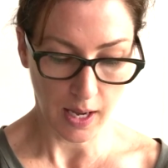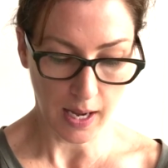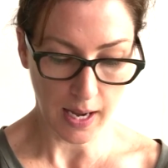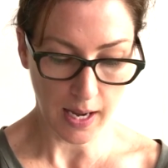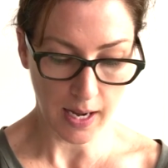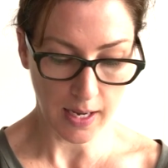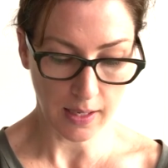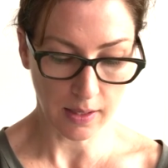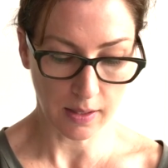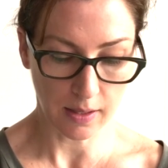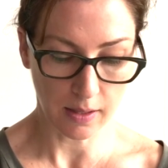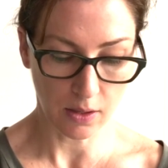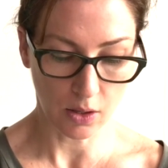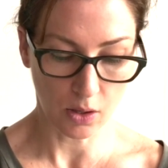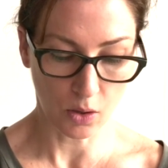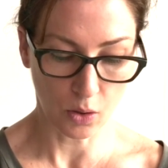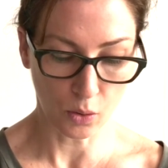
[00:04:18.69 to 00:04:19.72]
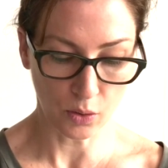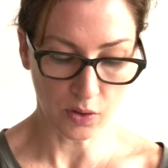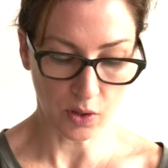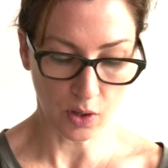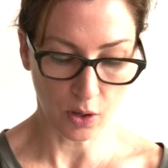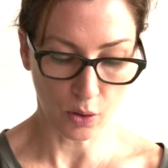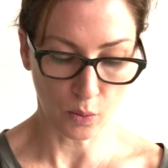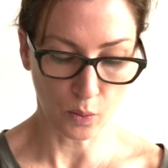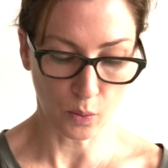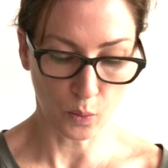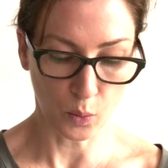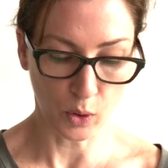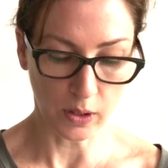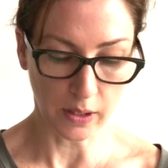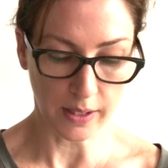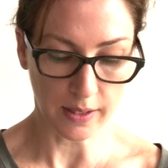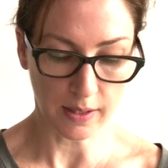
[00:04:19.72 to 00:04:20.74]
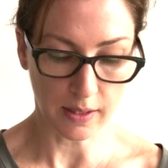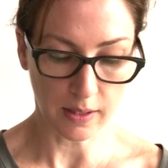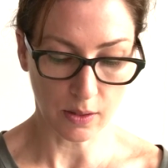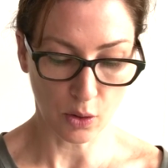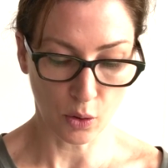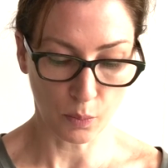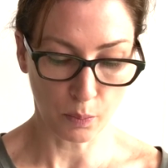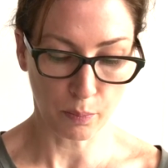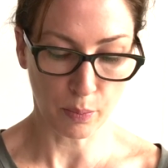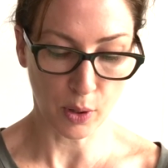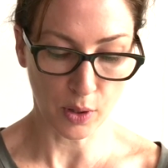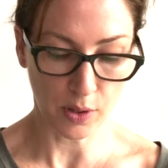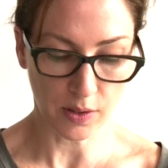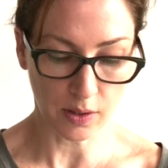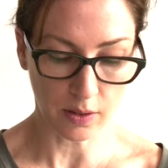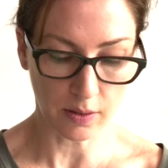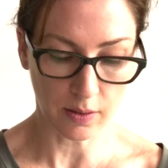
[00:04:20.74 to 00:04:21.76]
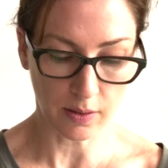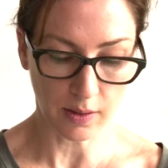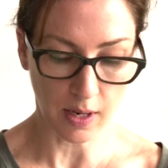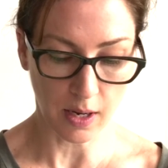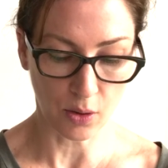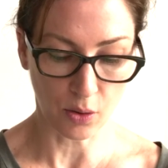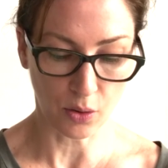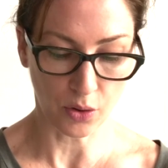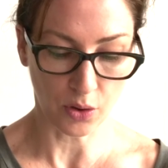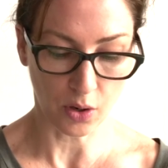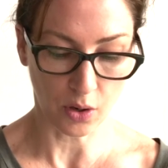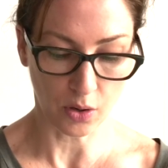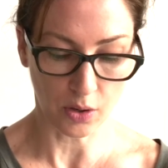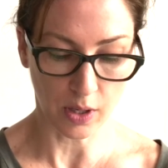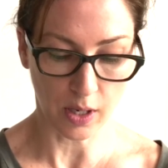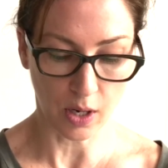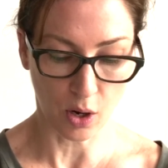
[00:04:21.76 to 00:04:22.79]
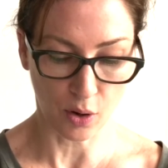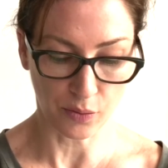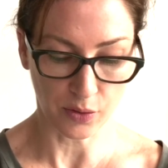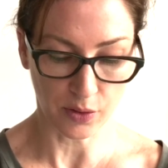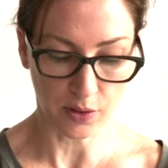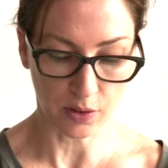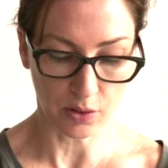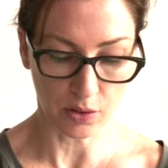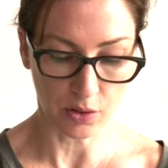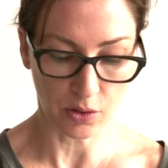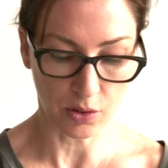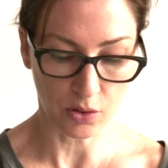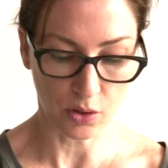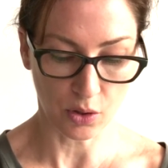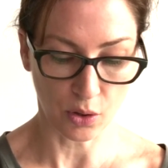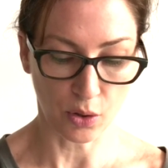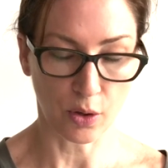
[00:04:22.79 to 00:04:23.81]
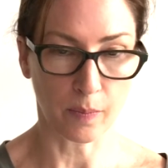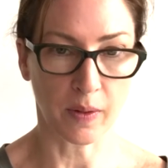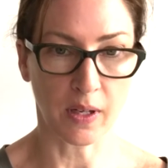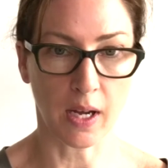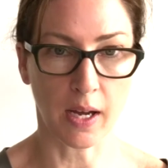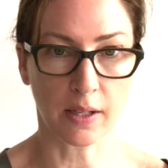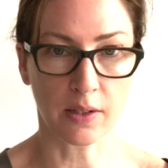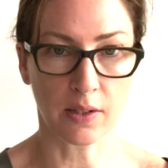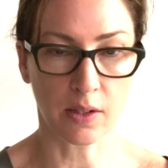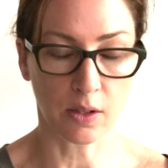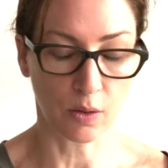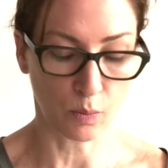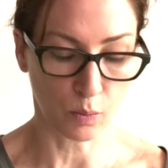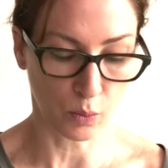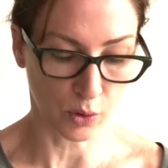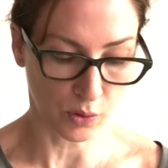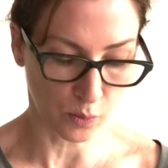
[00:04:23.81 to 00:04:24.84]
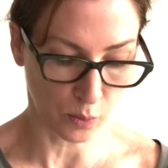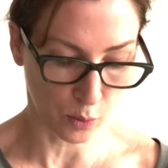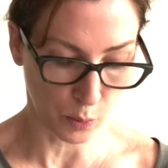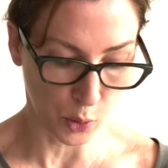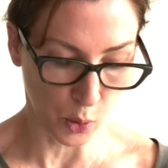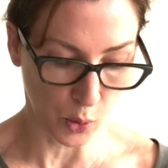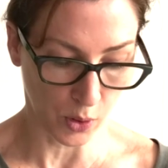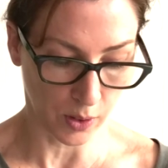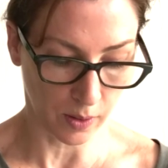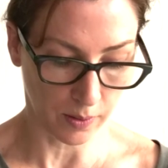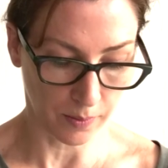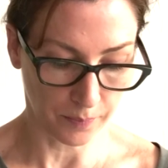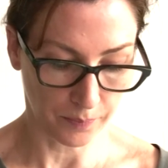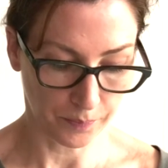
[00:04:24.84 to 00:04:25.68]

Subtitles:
and also will list persons and authority officers to whom the accident was reported.